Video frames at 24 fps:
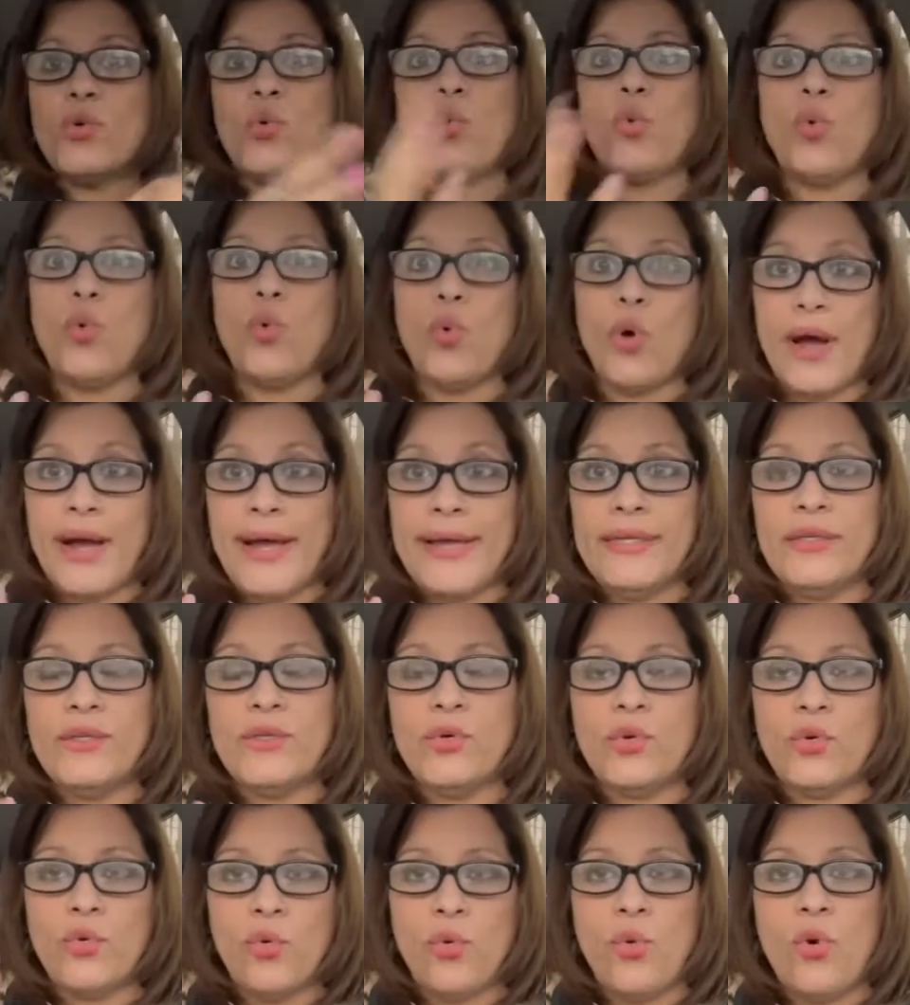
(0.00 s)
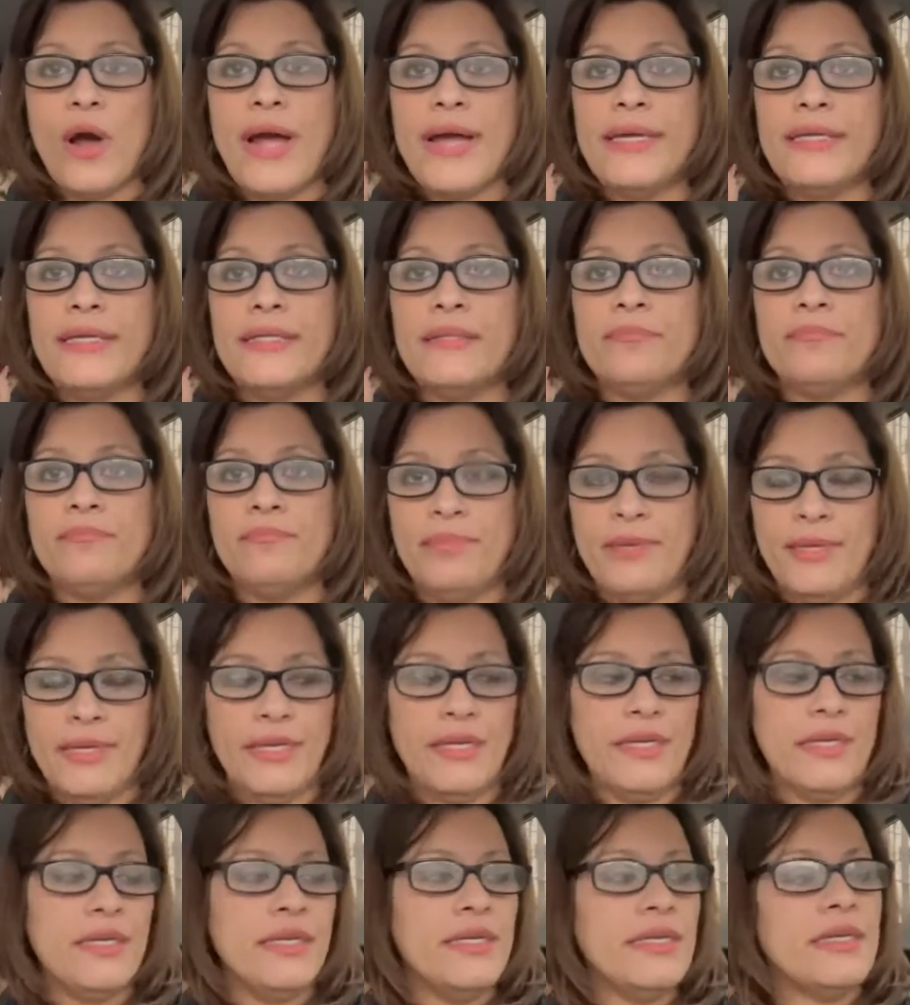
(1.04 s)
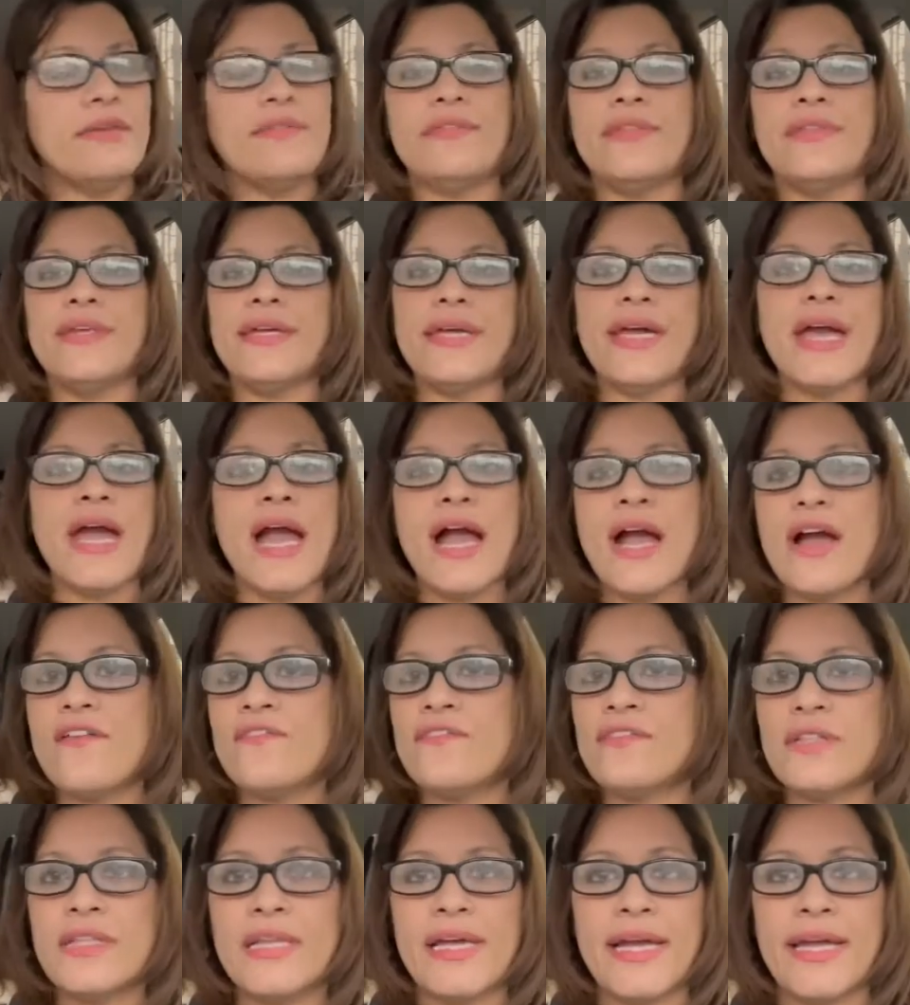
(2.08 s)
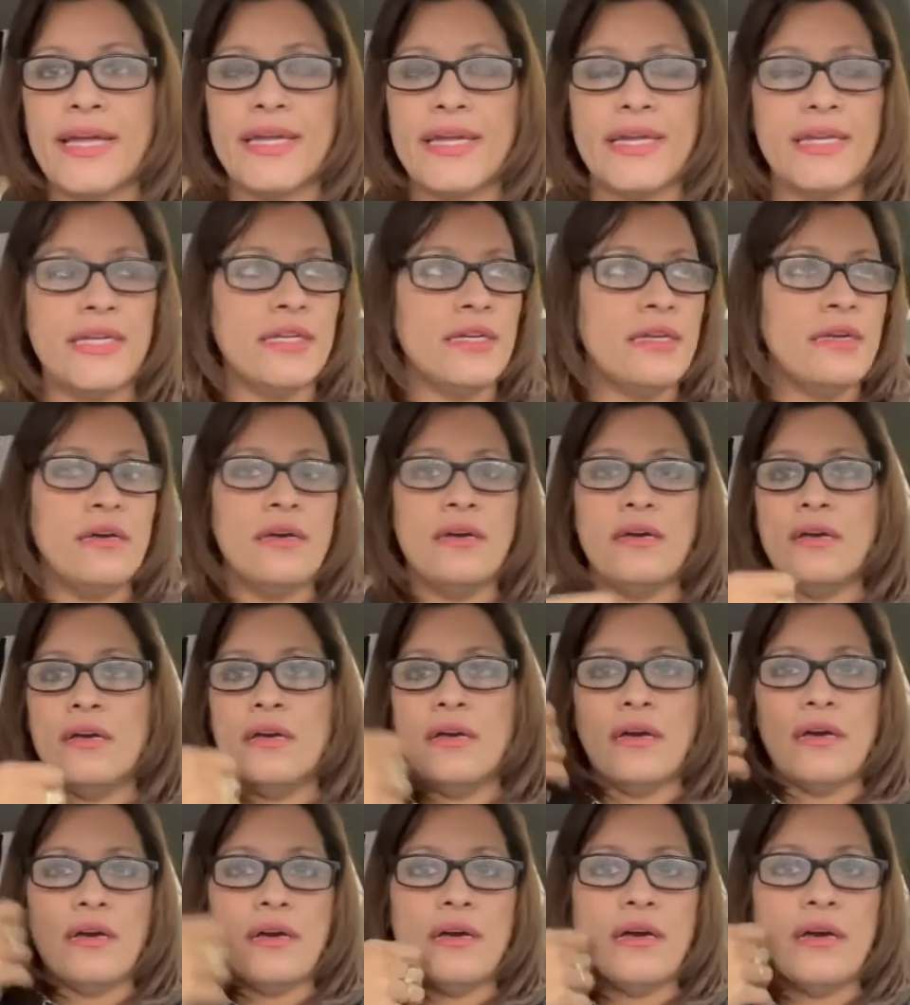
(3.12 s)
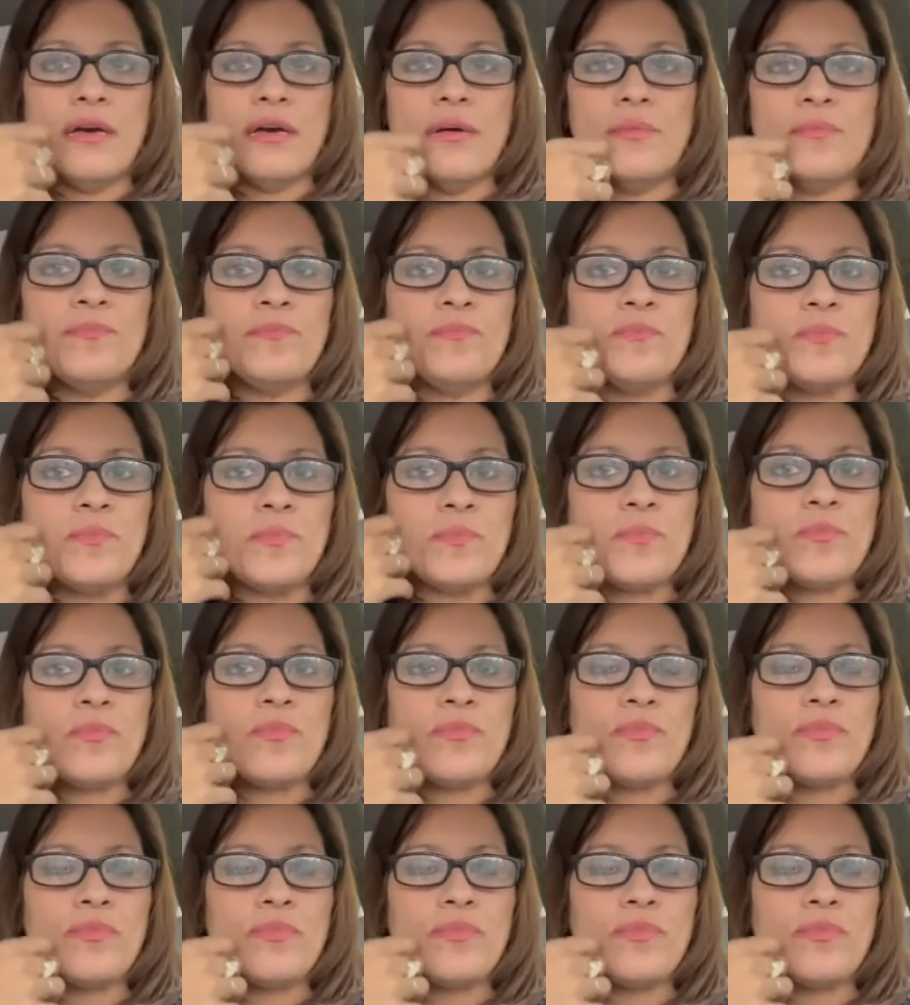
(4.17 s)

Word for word: quite, quite big if they have like um,